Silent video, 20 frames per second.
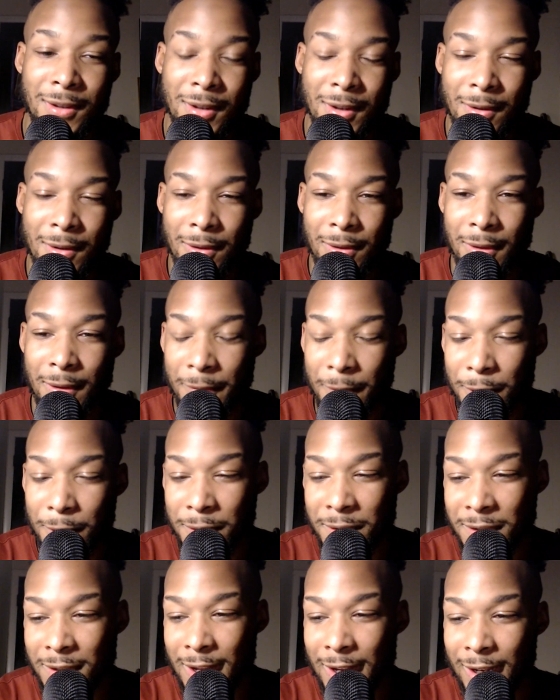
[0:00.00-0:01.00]
the
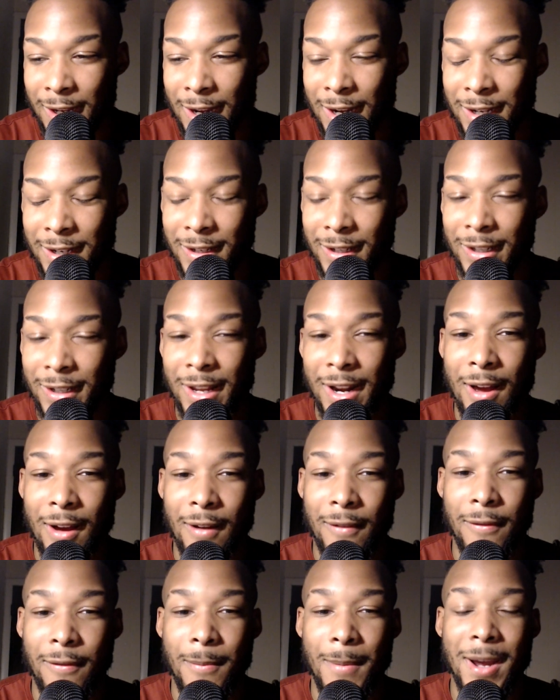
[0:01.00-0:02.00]
first thing I need to get
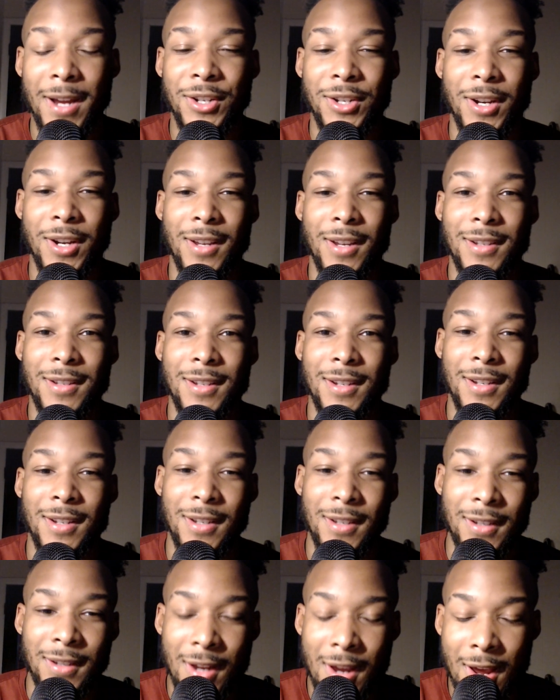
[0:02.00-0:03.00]
off my chest
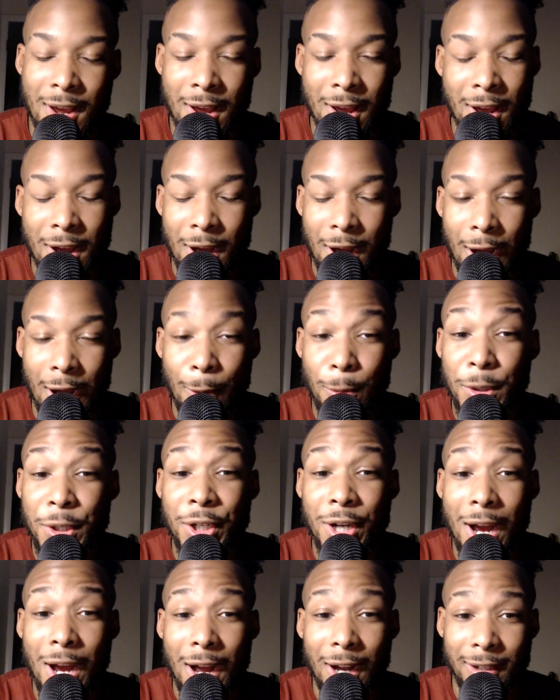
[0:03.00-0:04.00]
is I was
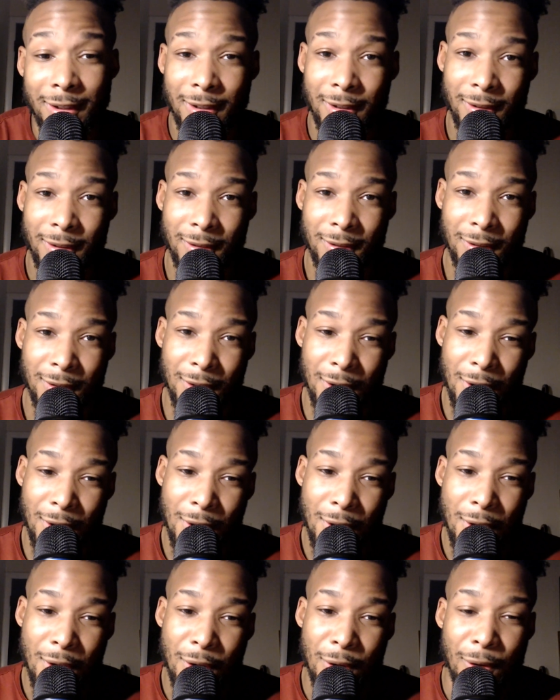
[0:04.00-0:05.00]
shocked,
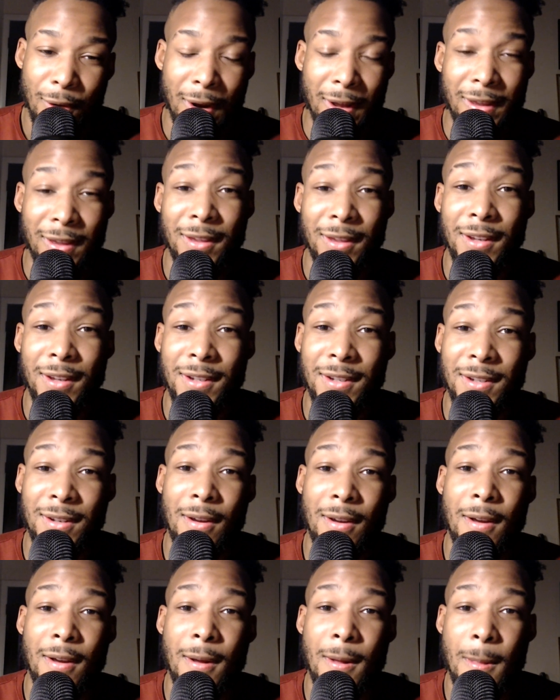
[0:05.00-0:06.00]
right? This
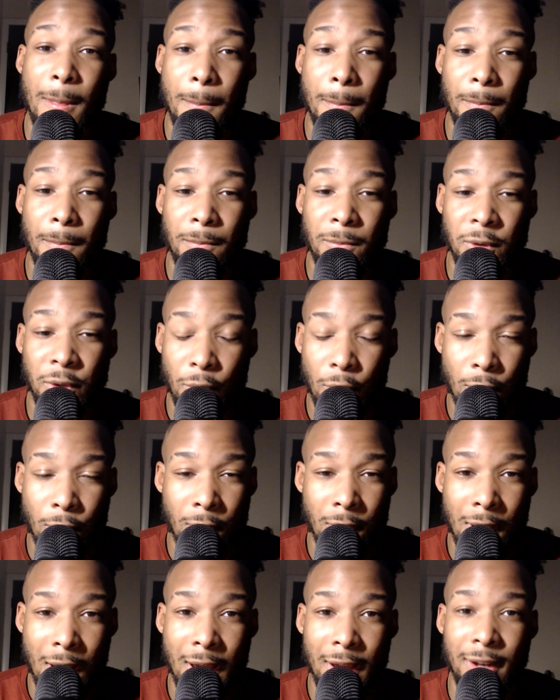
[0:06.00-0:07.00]

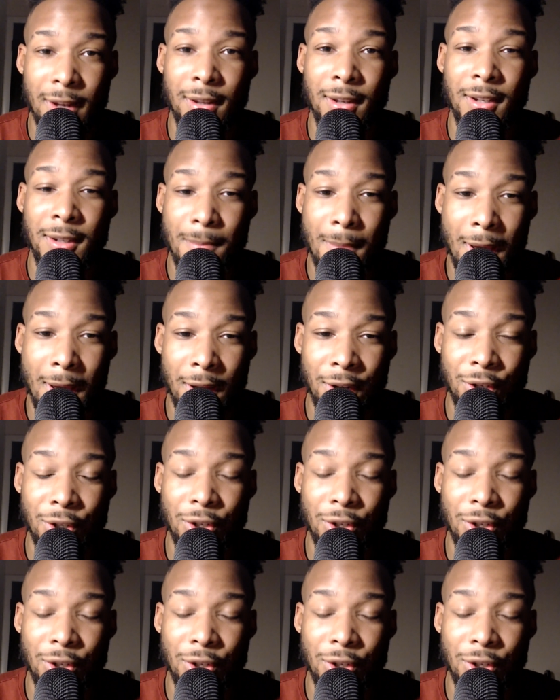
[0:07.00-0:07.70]
scoreline, this match